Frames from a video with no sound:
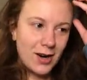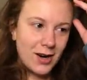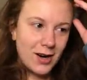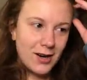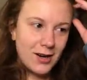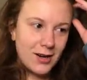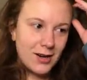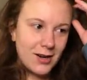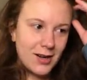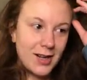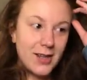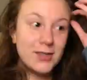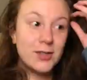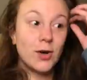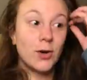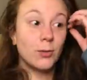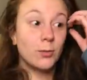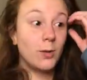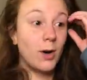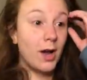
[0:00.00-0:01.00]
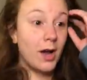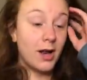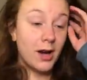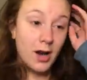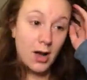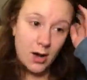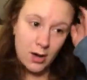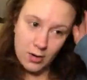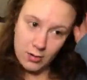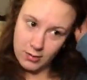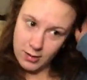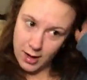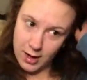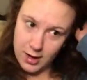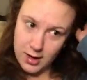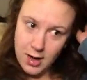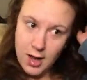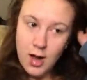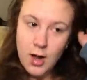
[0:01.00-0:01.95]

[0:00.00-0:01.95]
makes any sense. He's going to run. Oh, okay.